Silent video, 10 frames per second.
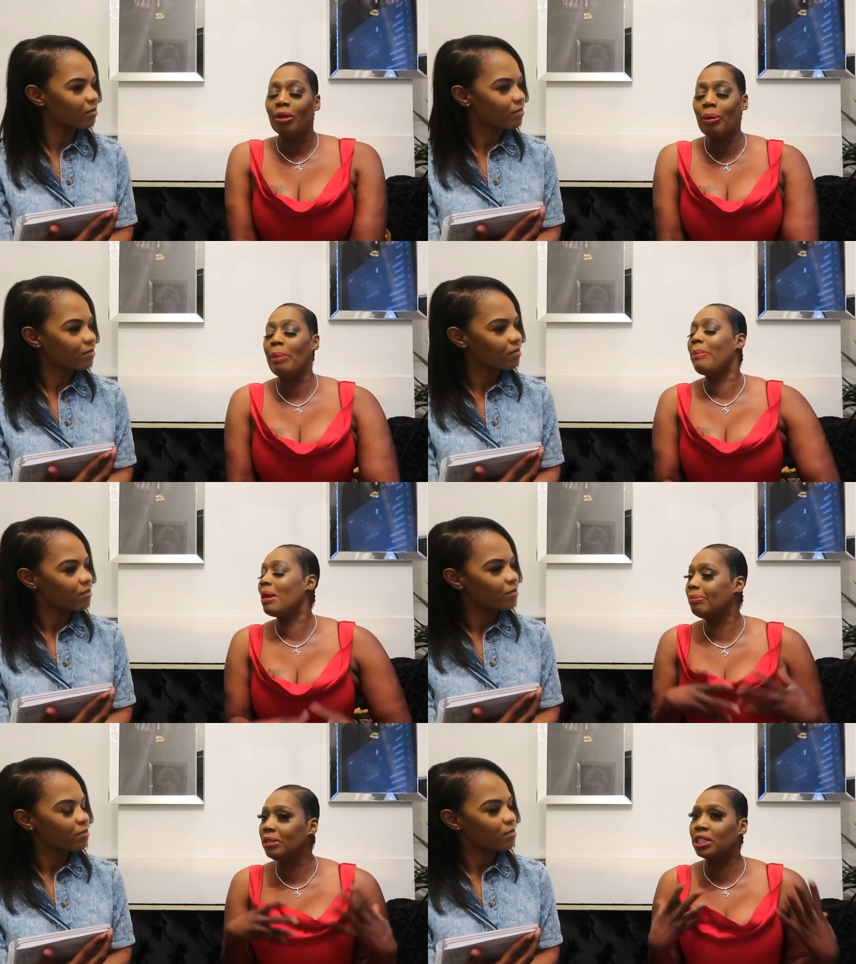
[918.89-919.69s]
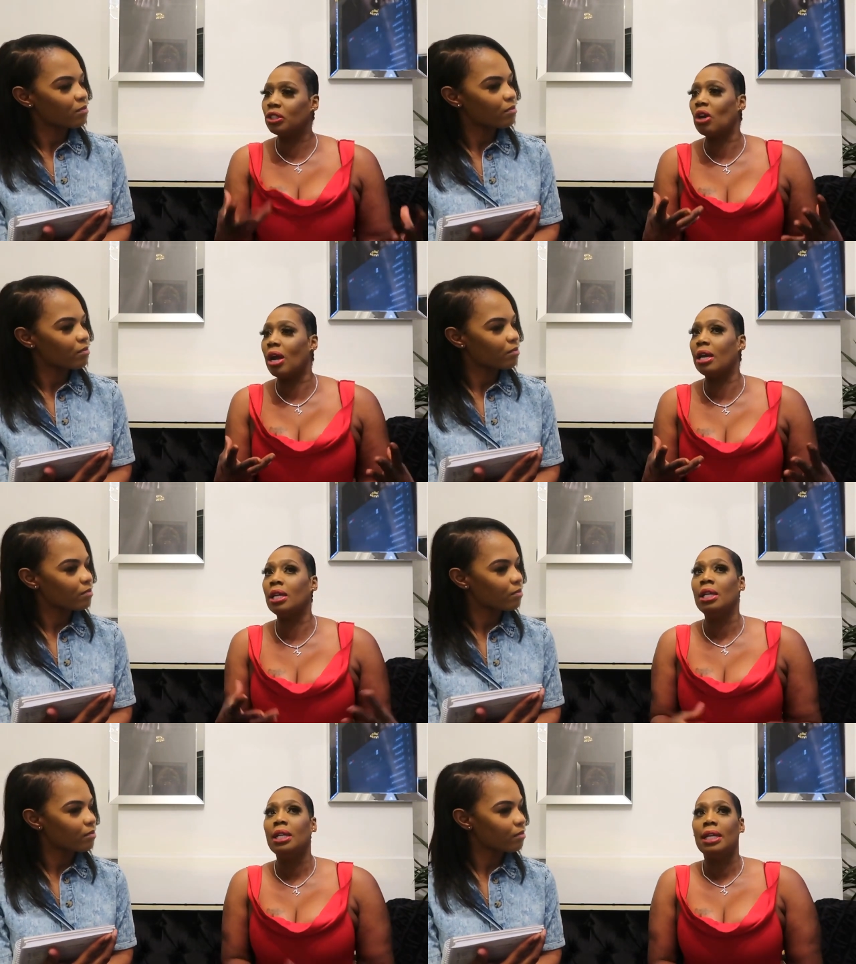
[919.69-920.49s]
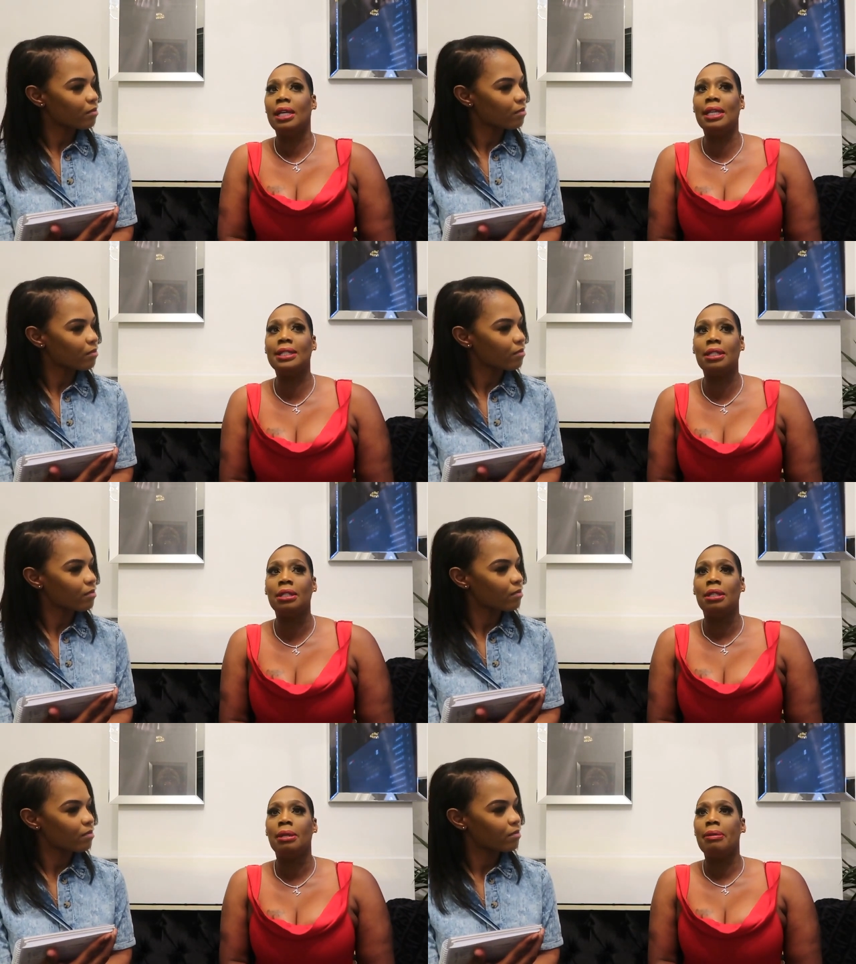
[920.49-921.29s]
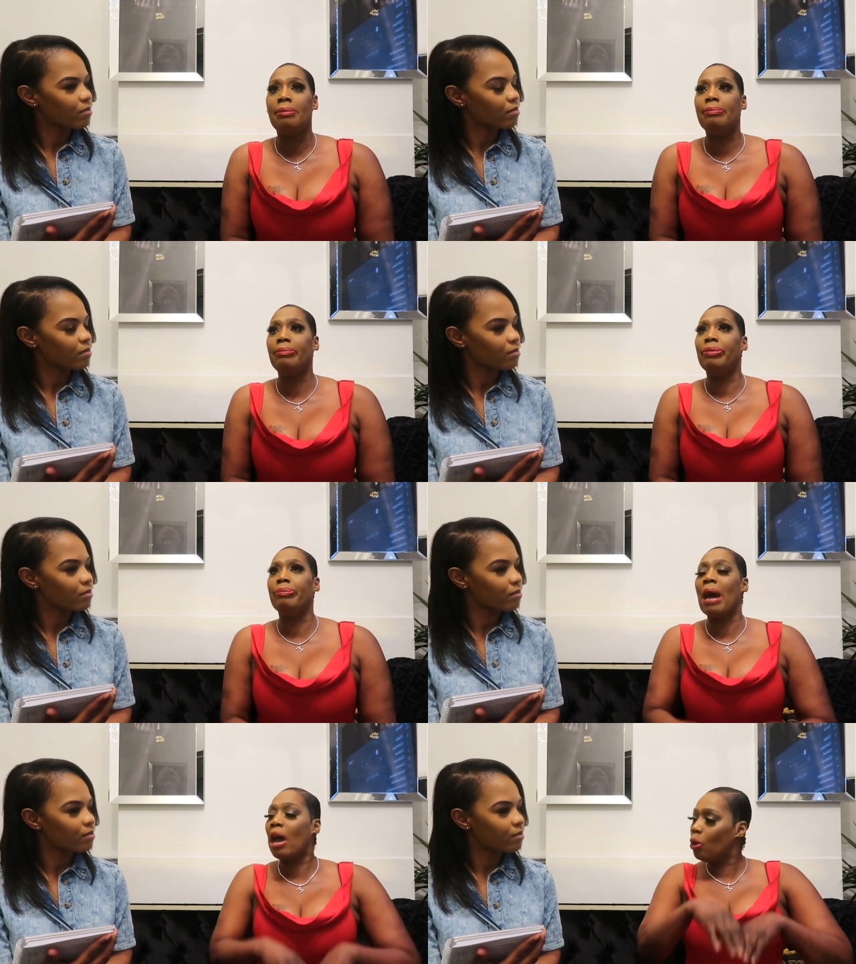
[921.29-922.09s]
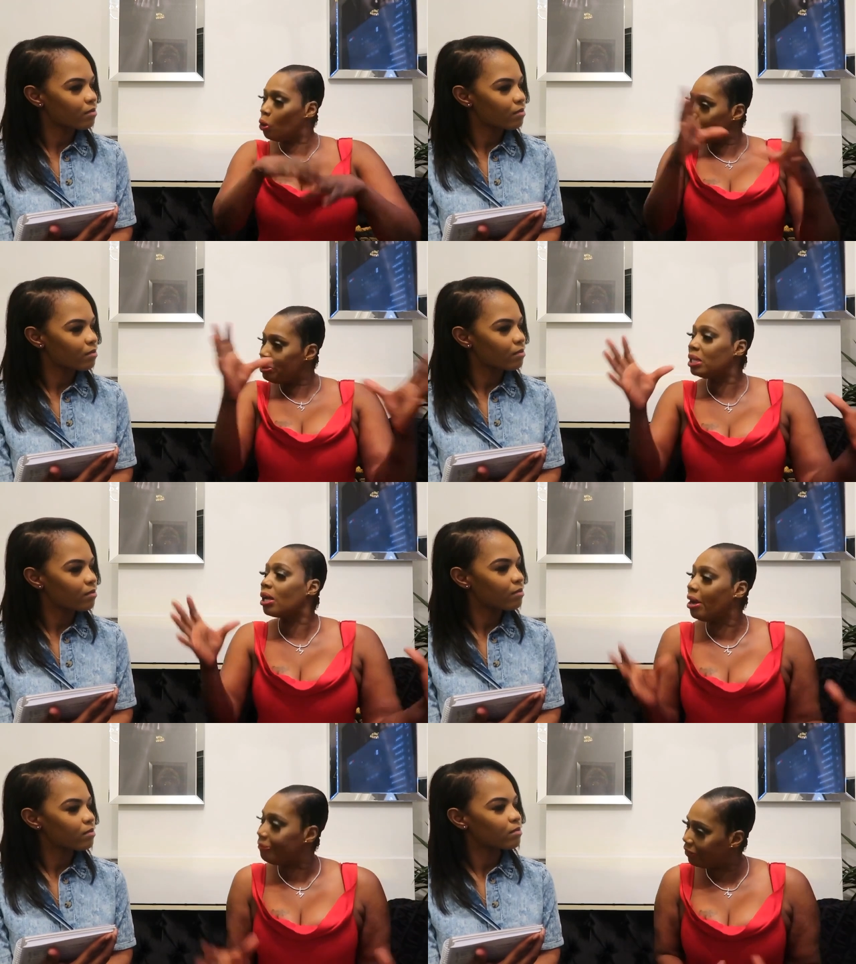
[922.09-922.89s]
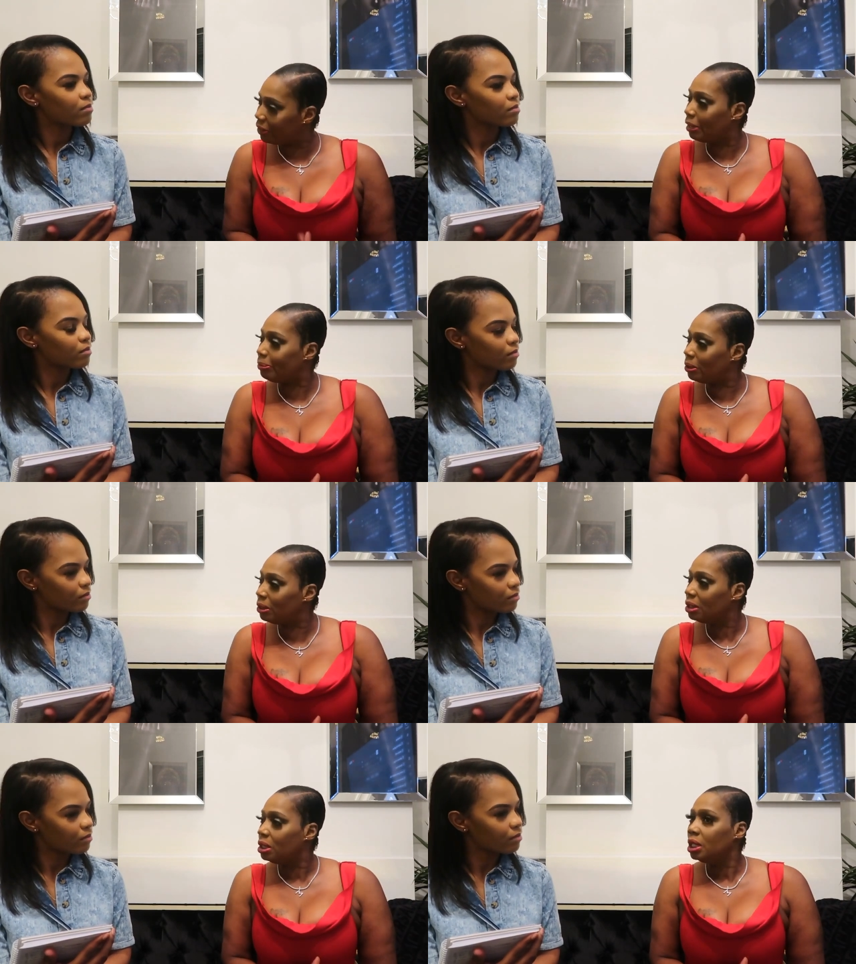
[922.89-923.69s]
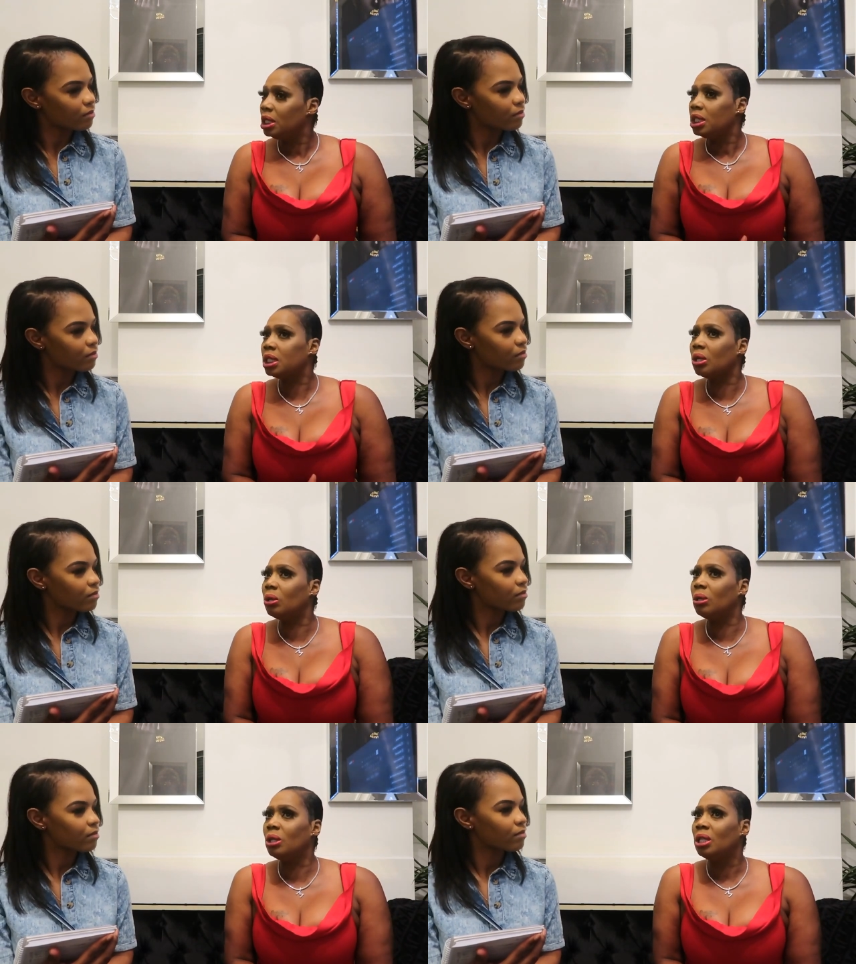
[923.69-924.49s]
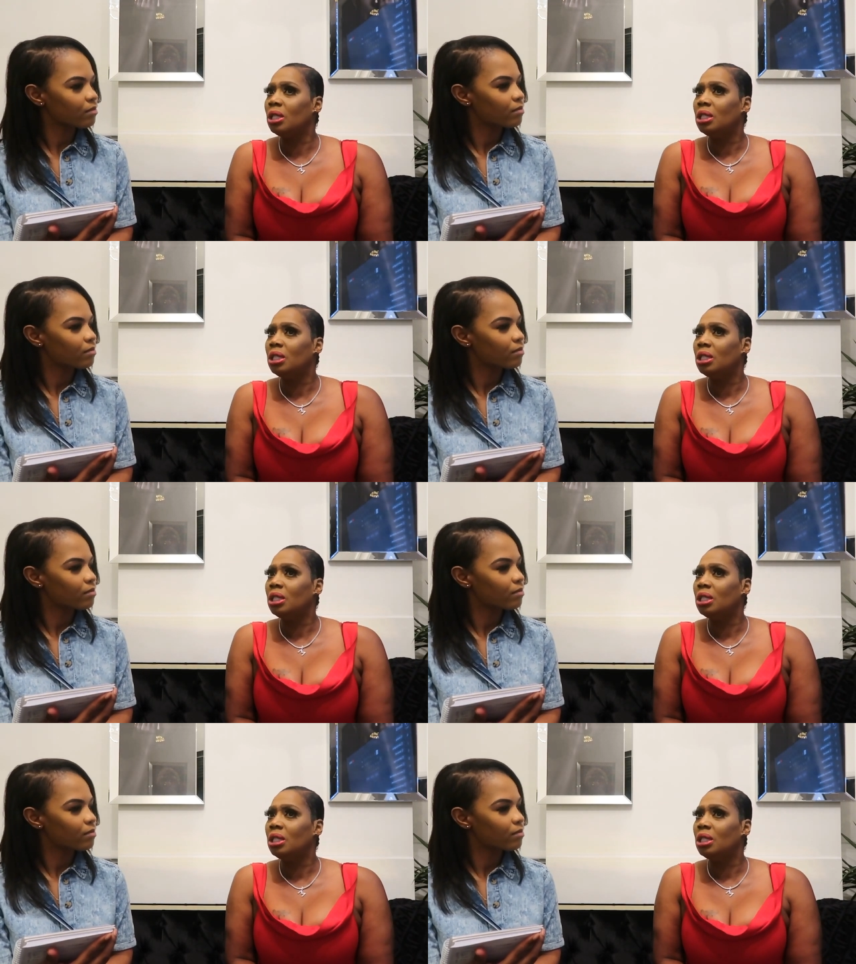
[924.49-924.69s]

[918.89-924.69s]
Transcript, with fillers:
Speaker 1: what made me strong is my home being comfortable mm. so